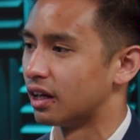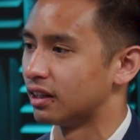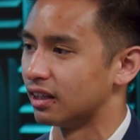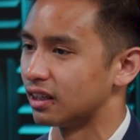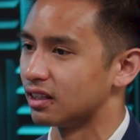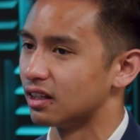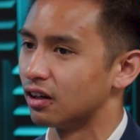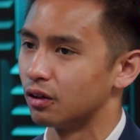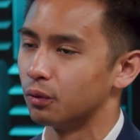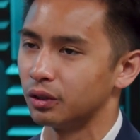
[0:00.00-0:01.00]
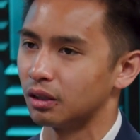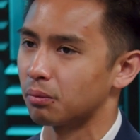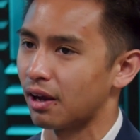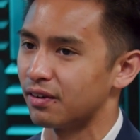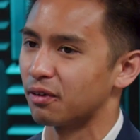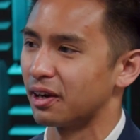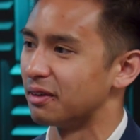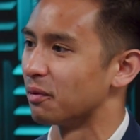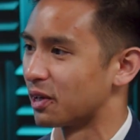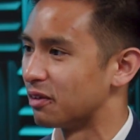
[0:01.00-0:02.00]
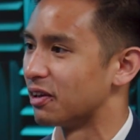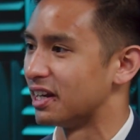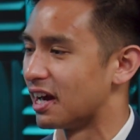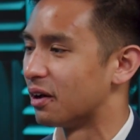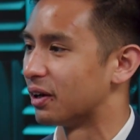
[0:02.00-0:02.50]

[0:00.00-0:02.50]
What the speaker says: I think, or with the private credit market right now, I